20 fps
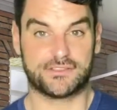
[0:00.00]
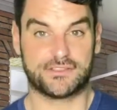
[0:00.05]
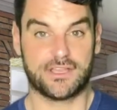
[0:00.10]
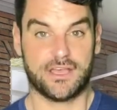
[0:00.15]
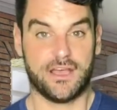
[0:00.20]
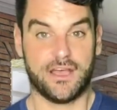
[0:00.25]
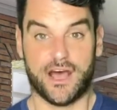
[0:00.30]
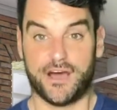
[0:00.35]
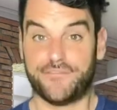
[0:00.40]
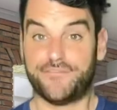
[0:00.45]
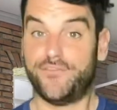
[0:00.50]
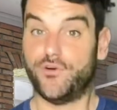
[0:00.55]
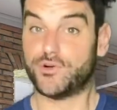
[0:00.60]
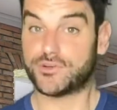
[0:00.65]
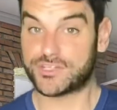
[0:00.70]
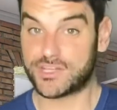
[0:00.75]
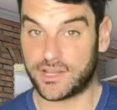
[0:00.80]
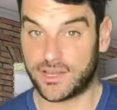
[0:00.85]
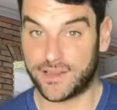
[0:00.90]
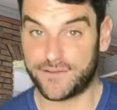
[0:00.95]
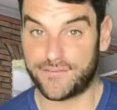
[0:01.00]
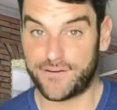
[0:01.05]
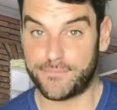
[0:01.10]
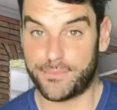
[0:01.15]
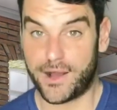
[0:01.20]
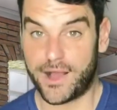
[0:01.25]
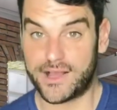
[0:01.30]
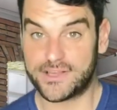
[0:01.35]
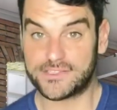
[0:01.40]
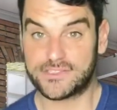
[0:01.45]
Unfortunately for
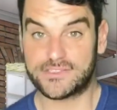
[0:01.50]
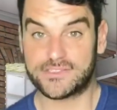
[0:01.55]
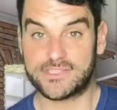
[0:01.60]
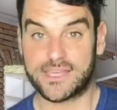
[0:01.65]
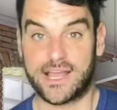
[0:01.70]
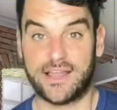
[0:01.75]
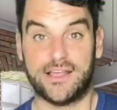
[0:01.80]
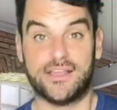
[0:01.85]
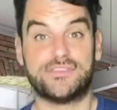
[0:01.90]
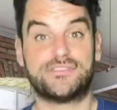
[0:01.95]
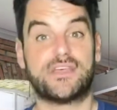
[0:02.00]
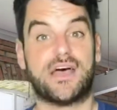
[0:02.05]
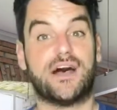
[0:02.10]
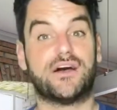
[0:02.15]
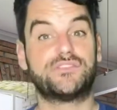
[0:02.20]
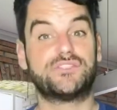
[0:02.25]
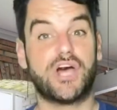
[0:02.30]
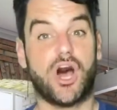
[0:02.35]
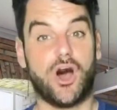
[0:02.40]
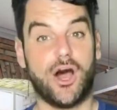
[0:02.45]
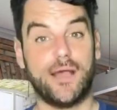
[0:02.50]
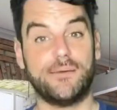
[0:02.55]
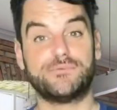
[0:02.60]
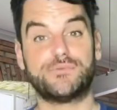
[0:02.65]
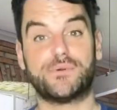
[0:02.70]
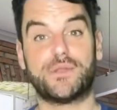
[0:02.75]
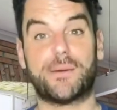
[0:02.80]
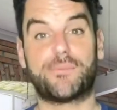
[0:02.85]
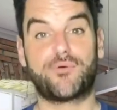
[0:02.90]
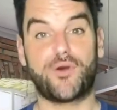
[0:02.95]
buyers and sellers, there are times when a
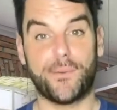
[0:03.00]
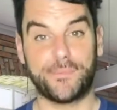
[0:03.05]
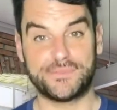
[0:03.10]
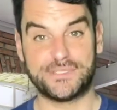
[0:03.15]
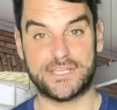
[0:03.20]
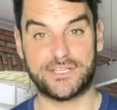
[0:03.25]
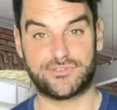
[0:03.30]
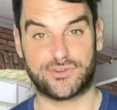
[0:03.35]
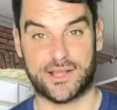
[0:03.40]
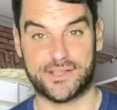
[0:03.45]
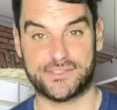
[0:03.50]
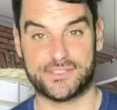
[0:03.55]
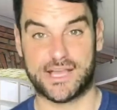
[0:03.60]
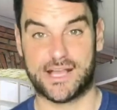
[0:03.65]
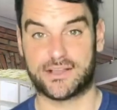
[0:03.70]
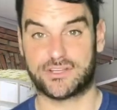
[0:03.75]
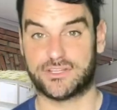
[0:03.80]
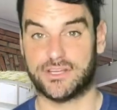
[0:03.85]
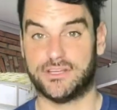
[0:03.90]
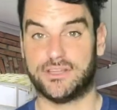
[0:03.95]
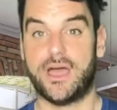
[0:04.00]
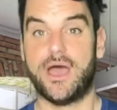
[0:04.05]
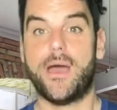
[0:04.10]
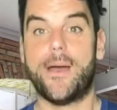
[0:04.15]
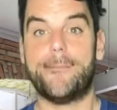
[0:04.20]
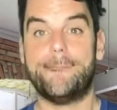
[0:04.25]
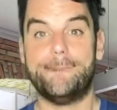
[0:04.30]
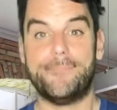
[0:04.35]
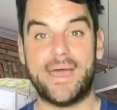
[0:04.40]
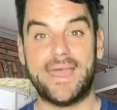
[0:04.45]
property transaction
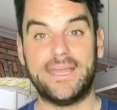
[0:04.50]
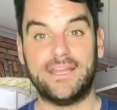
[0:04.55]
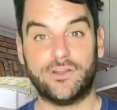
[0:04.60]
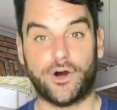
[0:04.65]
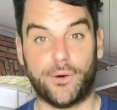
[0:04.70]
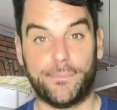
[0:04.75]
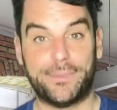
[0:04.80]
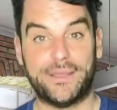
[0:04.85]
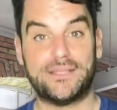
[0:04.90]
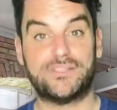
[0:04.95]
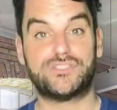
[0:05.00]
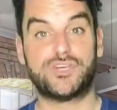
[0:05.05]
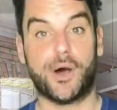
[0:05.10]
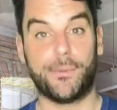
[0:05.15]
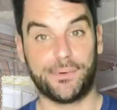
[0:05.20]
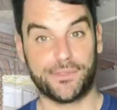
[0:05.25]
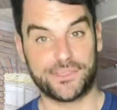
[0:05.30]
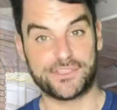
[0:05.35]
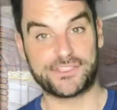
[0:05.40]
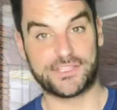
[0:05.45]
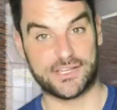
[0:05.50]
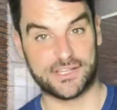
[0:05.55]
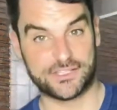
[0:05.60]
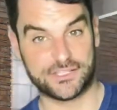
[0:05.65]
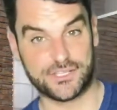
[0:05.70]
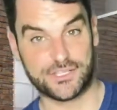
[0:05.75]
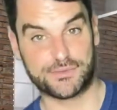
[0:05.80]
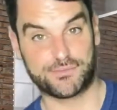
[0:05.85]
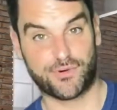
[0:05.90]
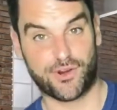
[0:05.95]
may not be top of the solicitor's
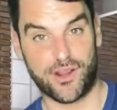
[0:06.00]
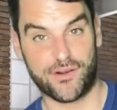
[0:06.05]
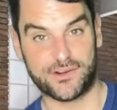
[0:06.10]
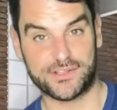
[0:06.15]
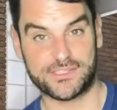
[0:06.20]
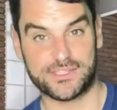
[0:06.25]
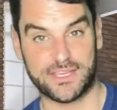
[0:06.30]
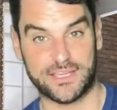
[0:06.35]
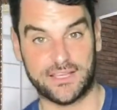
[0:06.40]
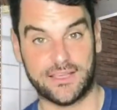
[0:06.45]
priority.